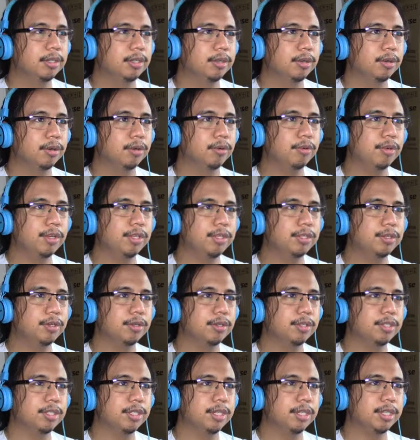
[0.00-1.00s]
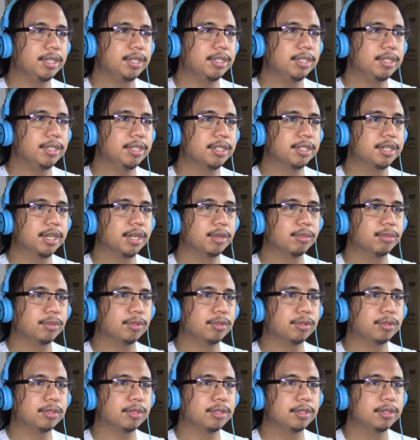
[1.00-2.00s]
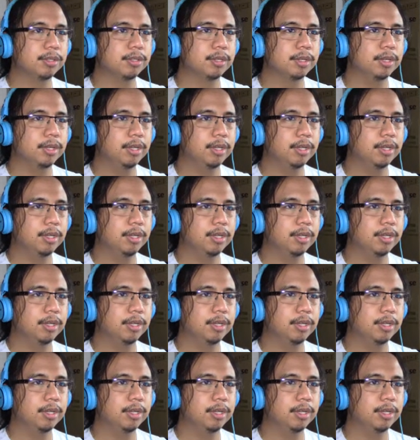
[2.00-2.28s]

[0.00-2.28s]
Her research is in shambles.